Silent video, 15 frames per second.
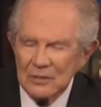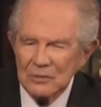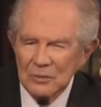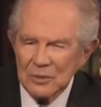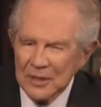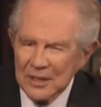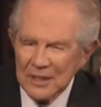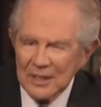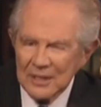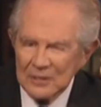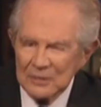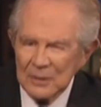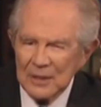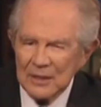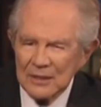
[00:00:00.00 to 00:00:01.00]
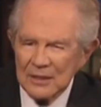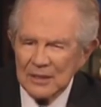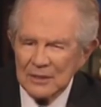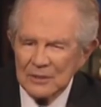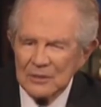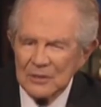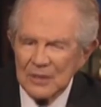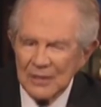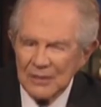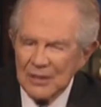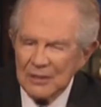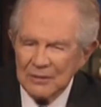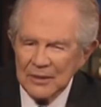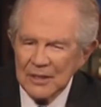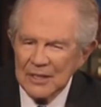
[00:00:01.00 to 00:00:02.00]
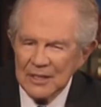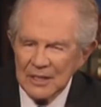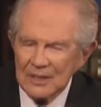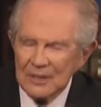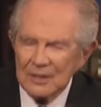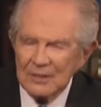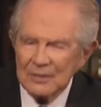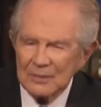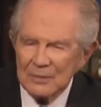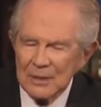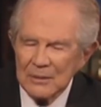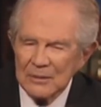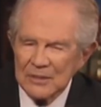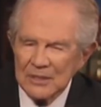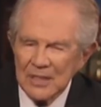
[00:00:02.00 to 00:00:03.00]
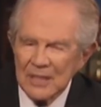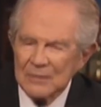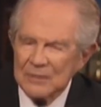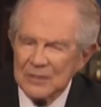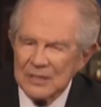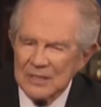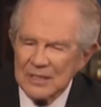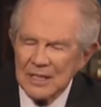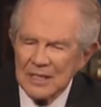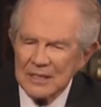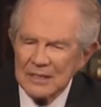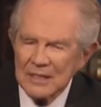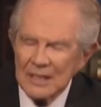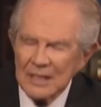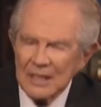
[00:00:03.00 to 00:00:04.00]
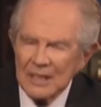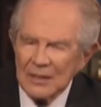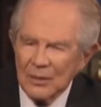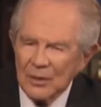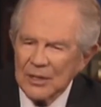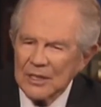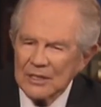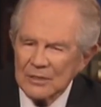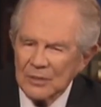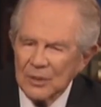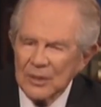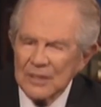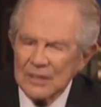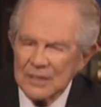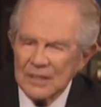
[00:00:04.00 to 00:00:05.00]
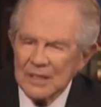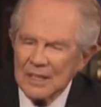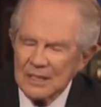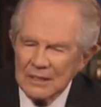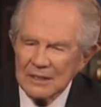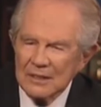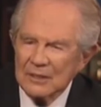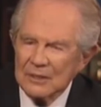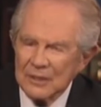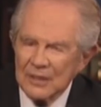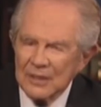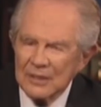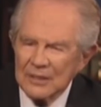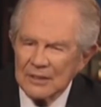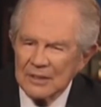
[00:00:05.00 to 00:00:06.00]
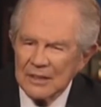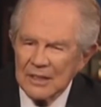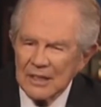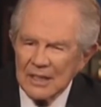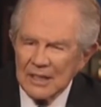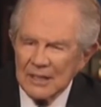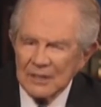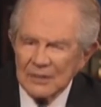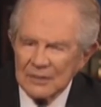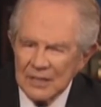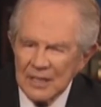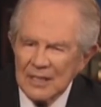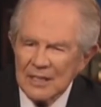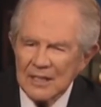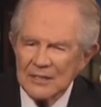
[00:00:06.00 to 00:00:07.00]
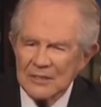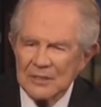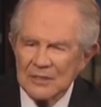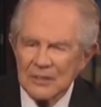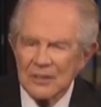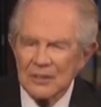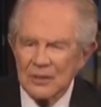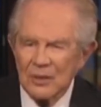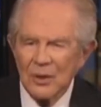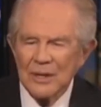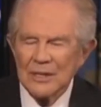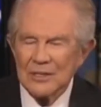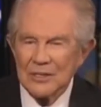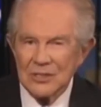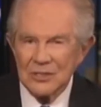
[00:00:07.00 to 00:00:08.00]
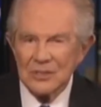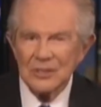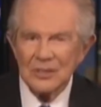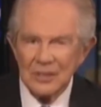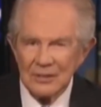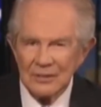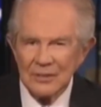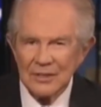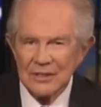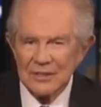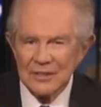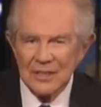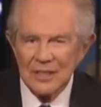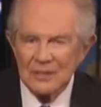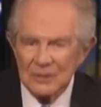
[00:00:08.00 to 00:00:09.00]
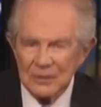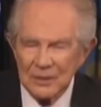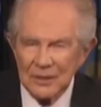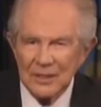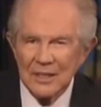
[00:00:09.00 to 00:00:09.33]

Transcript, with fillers: are you really a lesbian? Or don't you have any feeling at all for members of the opposite sex? What is what is the deal going on? You know, teenagers aren't quite sure of their sexual